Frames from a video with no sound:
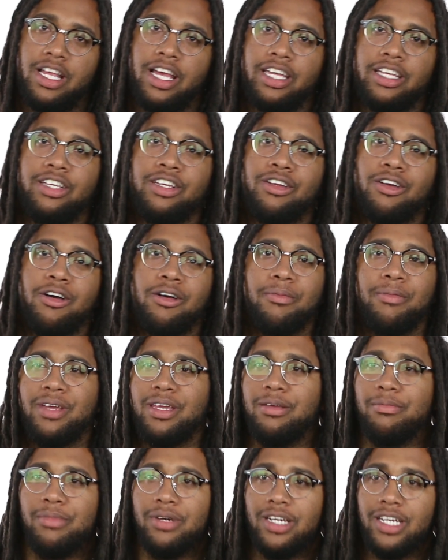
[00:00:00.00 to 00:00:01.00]
like you know what I
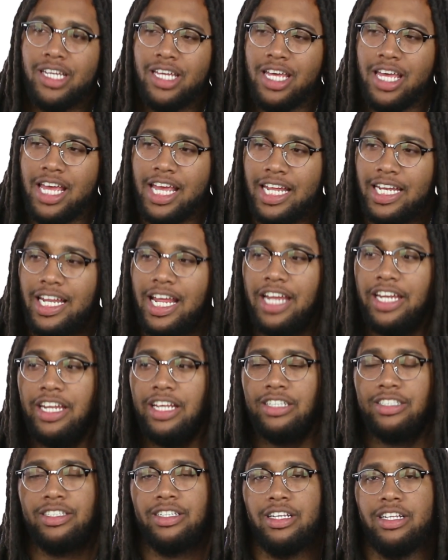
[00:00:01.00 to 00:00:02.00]
mean. But mm-hmm. not
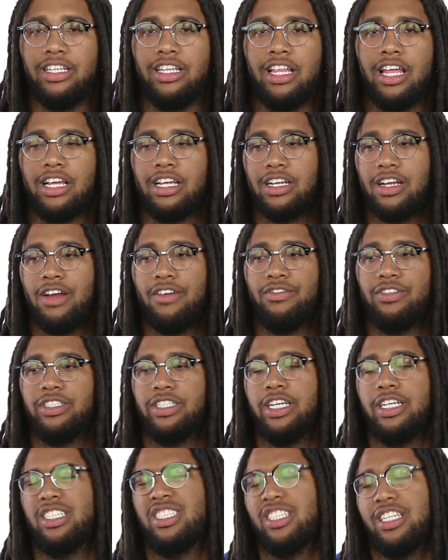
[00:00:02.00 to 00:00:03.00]
necessarily like a
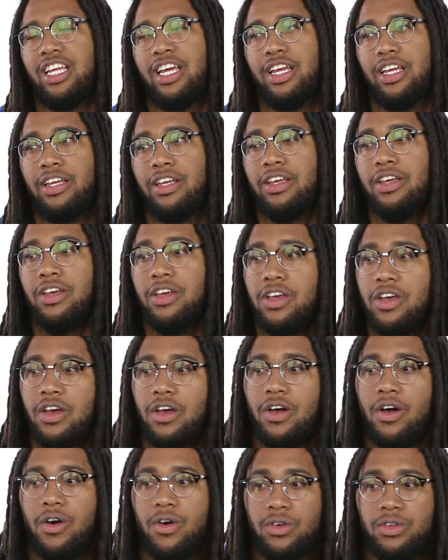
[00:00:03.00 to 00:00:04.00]
confrontation, like,
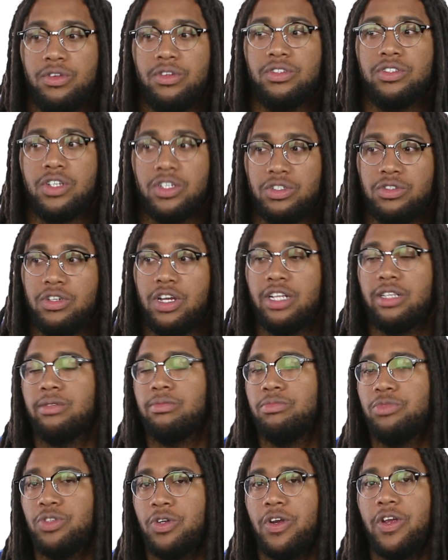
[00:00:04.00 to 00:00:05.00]
oh, you because you got
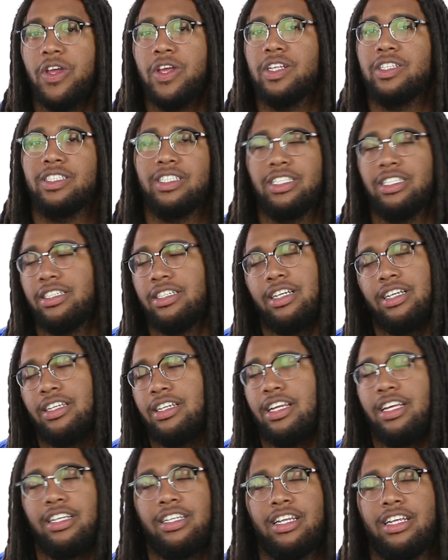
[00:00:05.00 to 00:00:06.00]
them dreads and
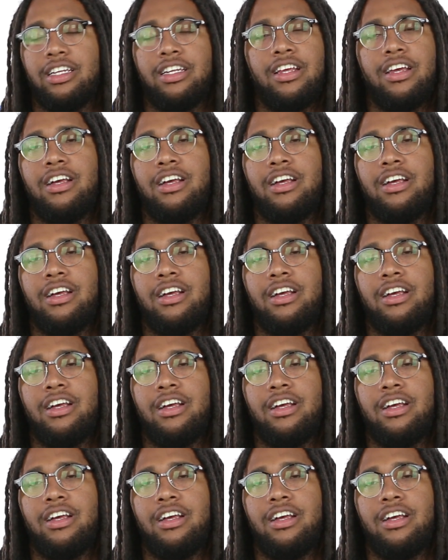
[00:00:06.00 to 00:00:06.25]
nothing like that